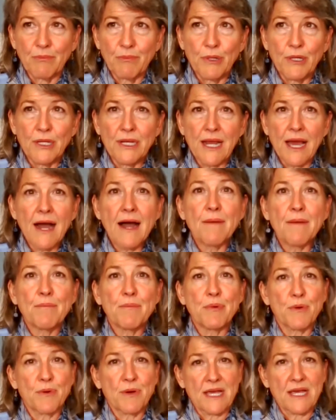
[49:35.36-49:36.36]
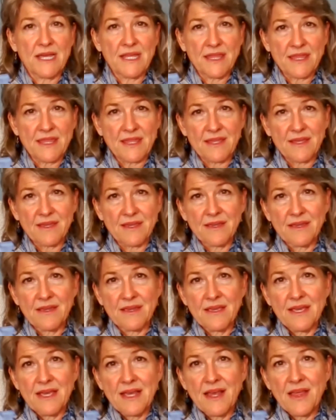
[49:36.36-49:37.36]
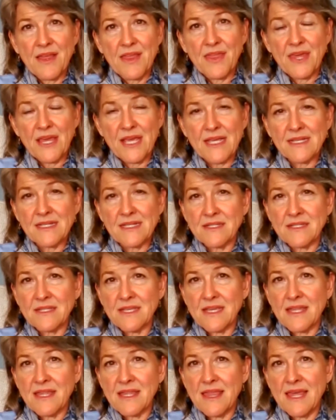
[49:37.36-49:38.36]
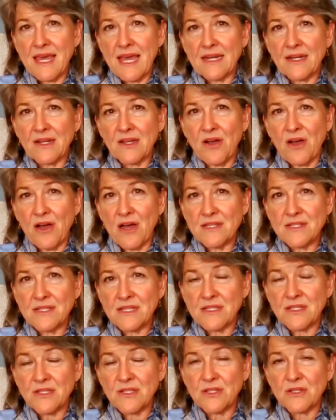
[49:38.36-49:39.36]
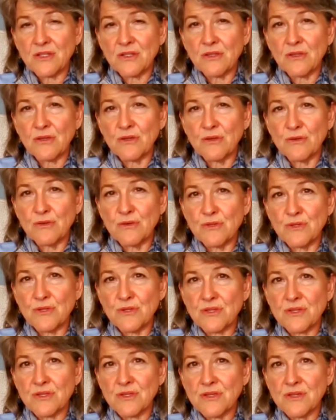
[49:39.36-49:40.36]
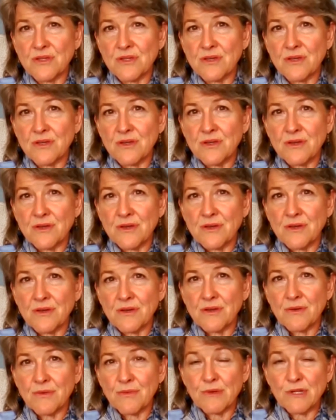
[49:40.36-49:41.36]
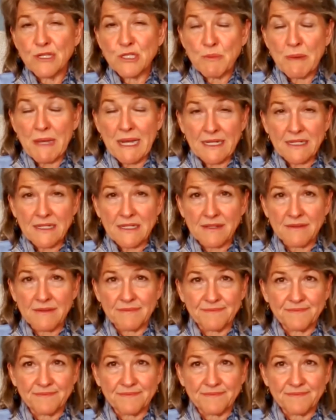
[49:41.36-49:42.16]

put up with things that cause us to lose respect